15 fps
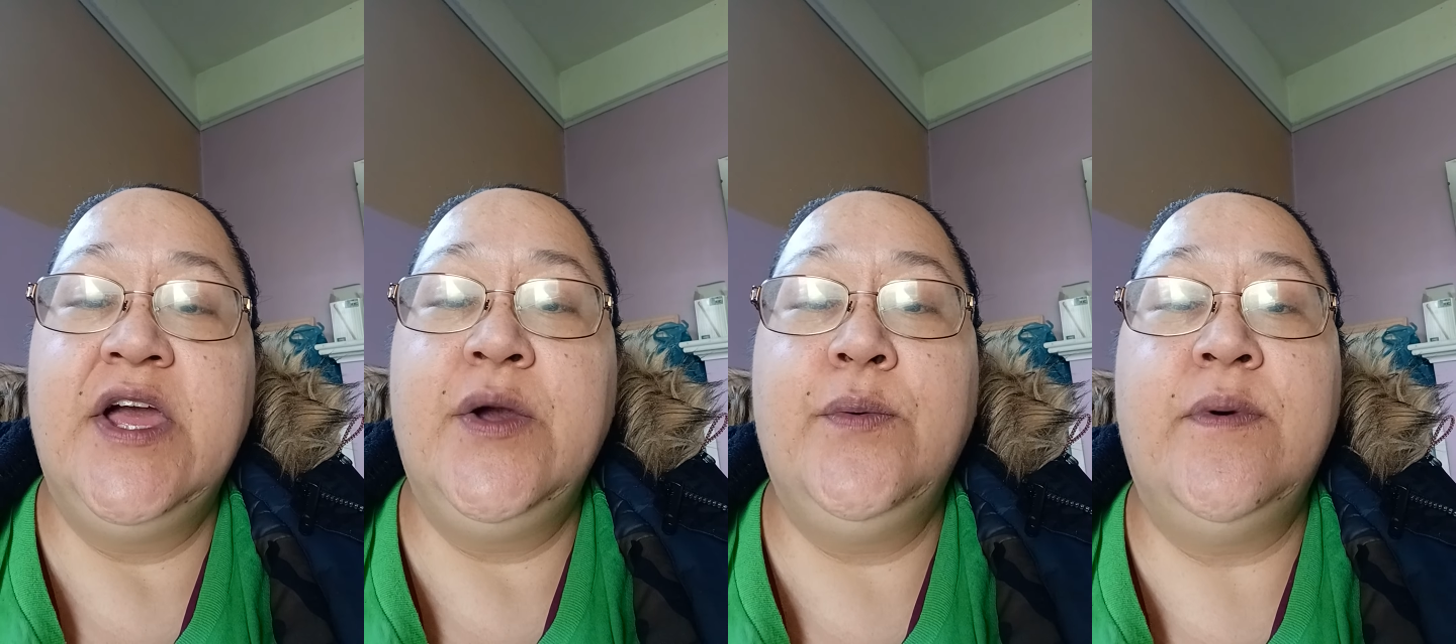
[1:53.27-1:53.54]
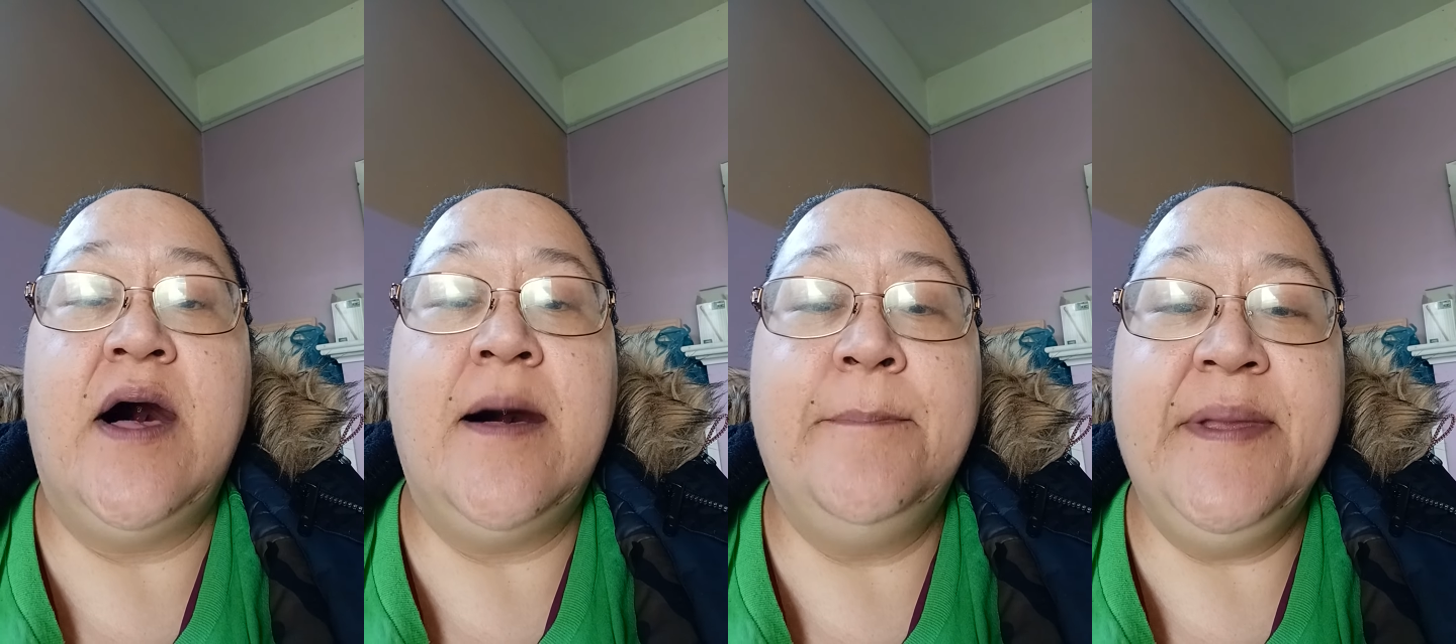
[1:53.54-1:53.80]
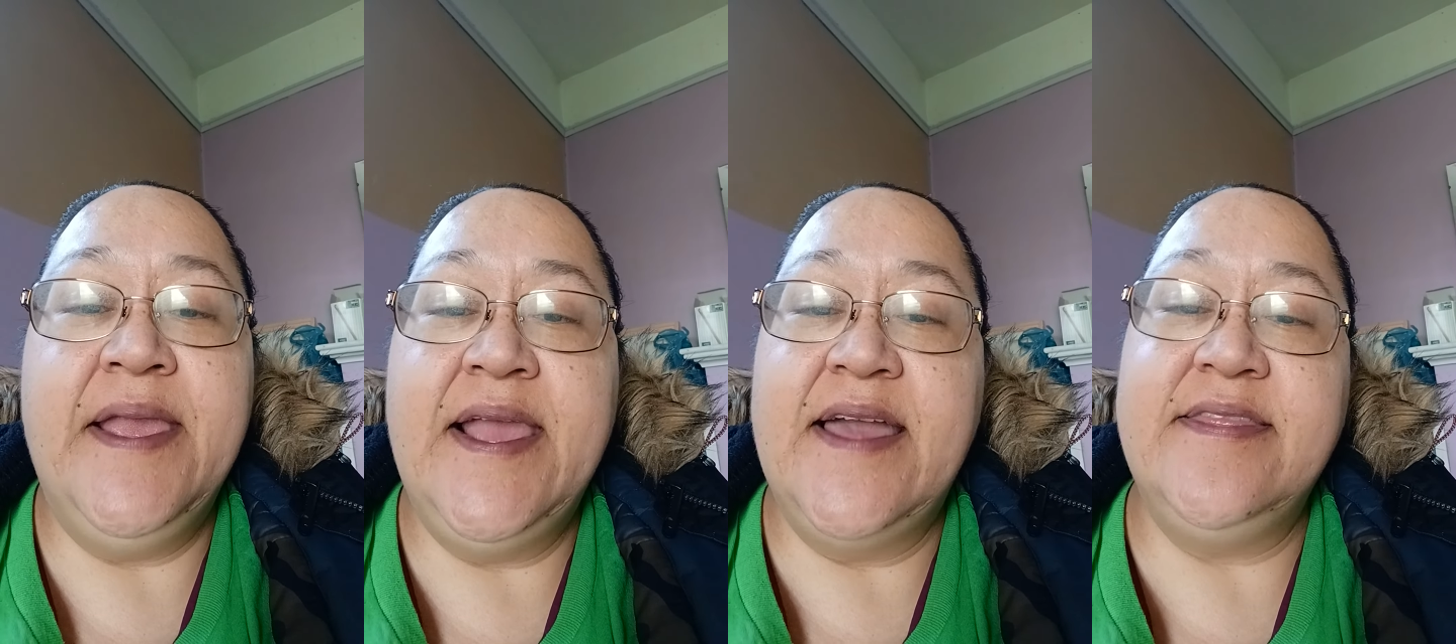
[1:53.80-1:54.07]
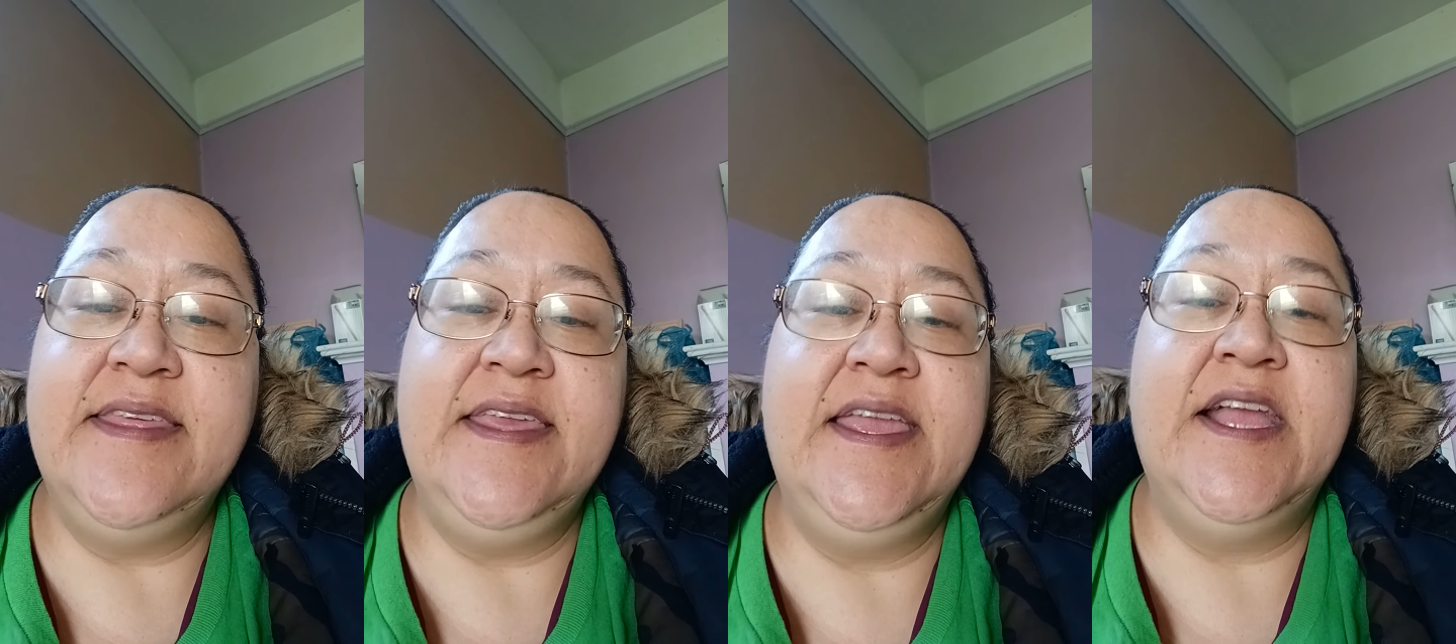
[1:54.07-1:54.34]
while being
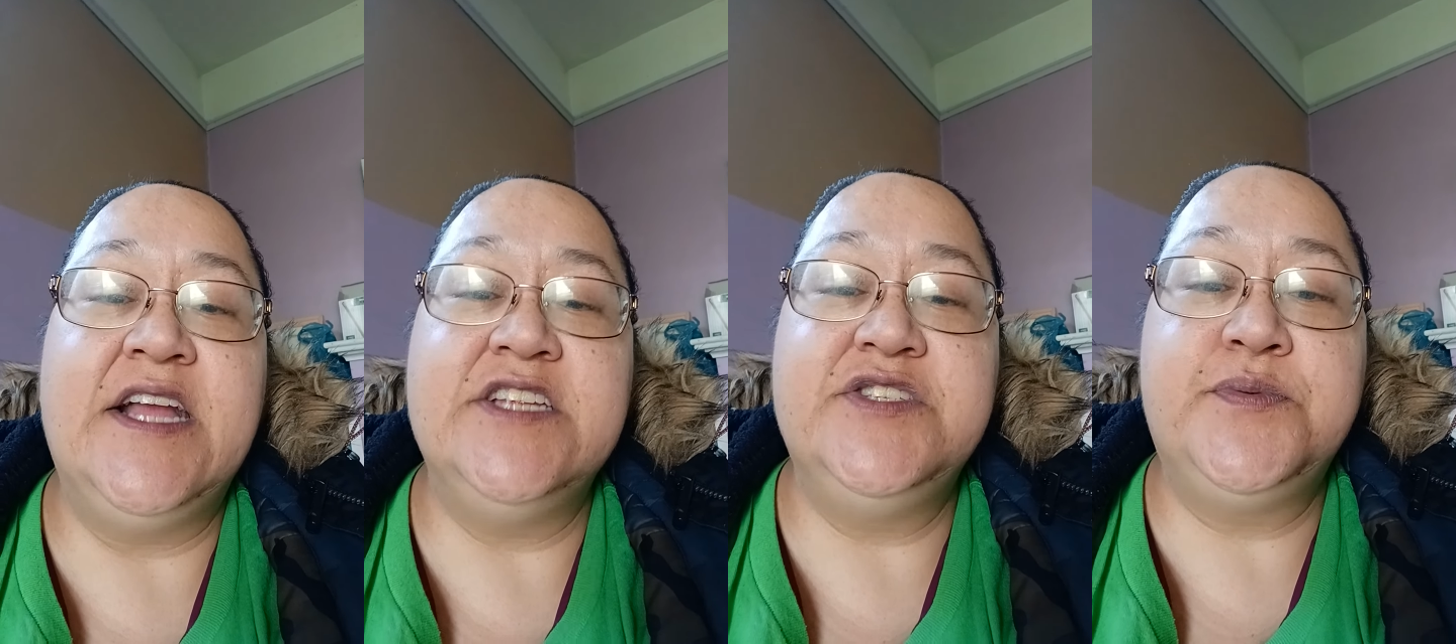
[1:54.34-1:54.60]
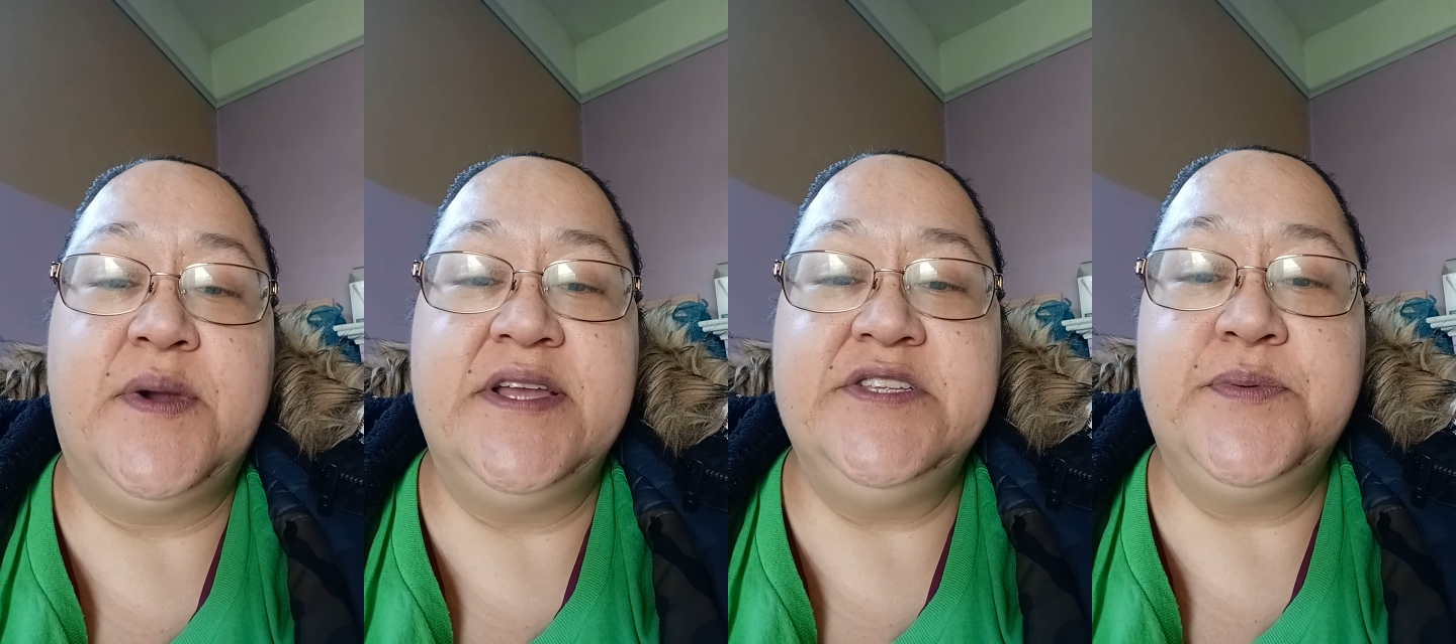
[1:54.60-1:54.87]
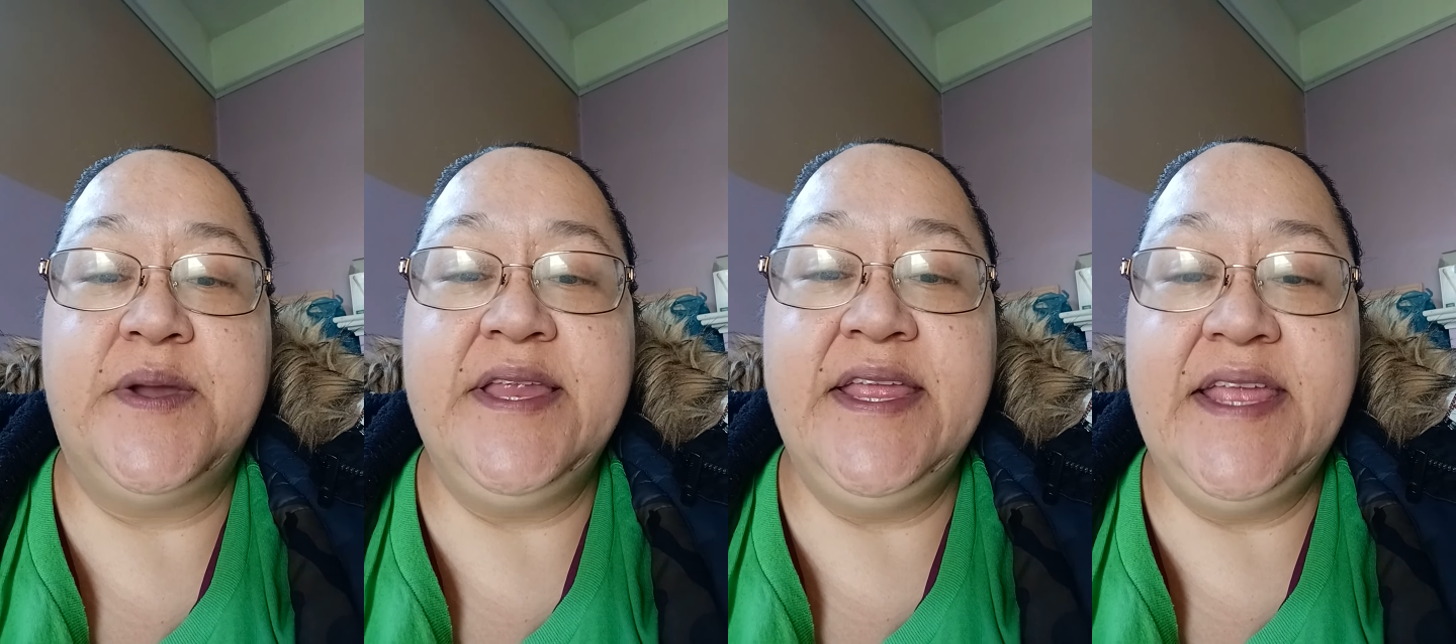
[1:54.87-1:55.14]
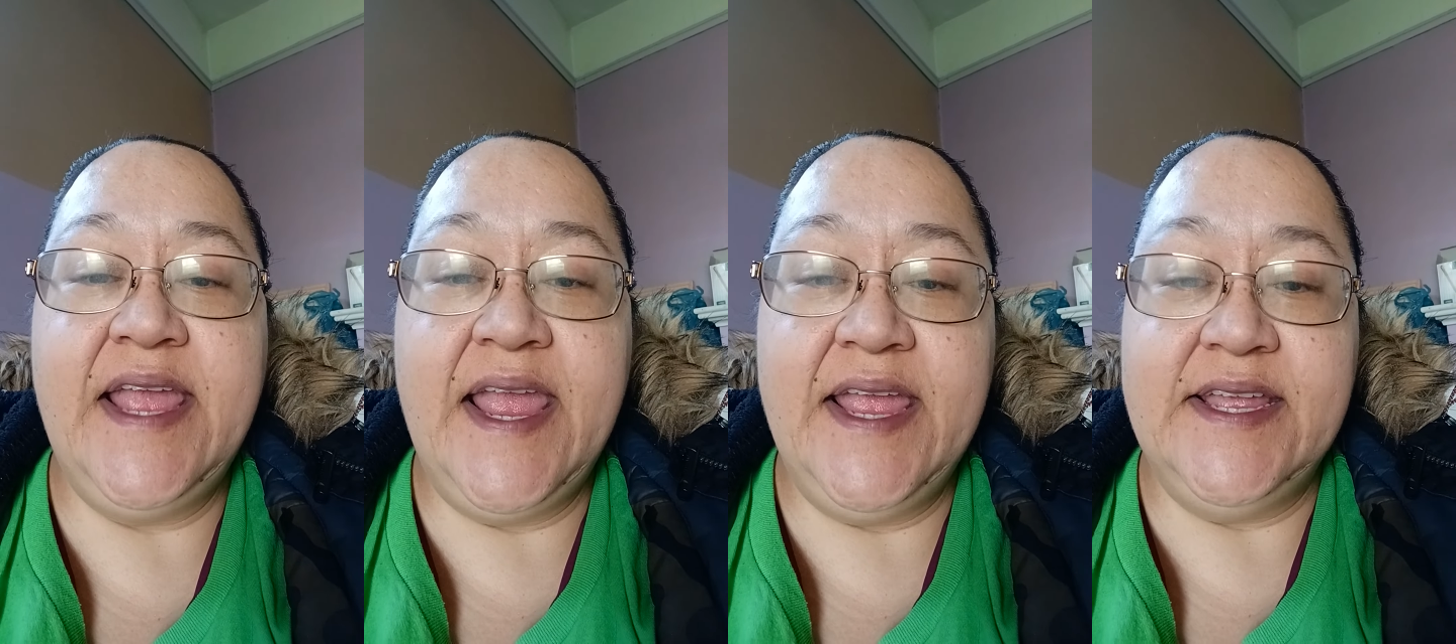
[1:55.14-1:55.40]
at the year
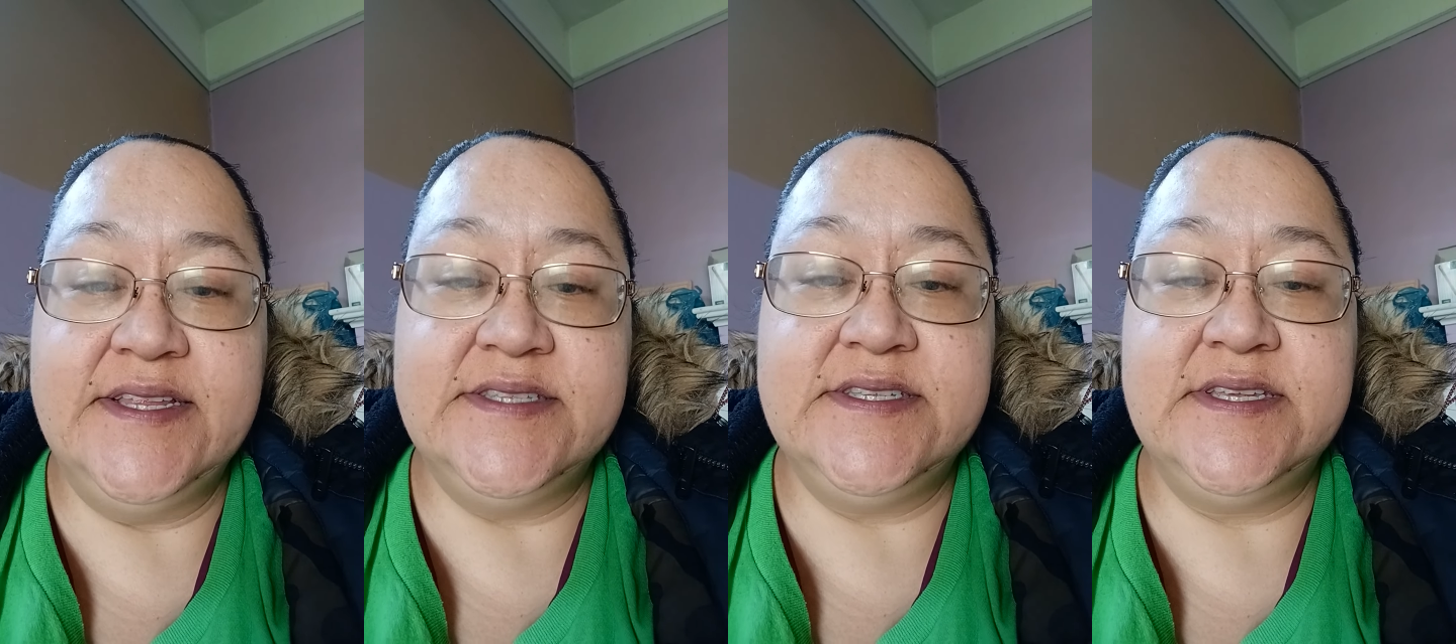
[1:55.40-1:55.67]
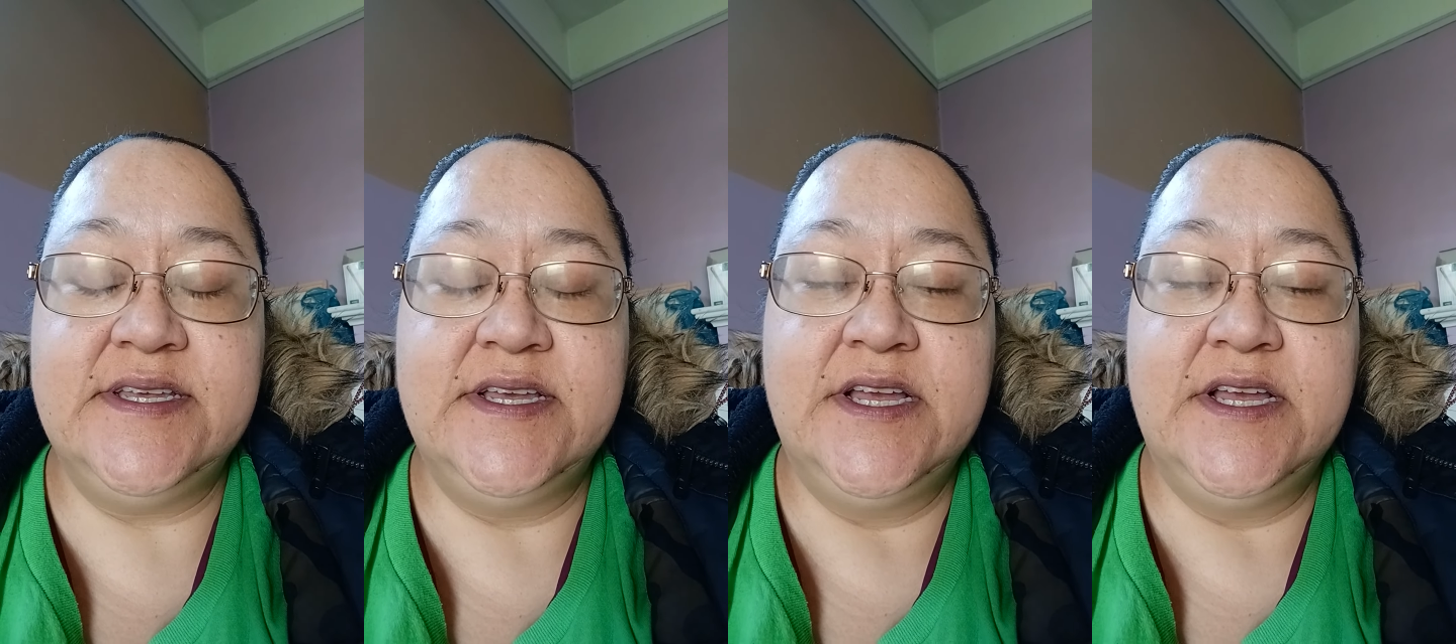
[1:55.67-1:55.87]
2028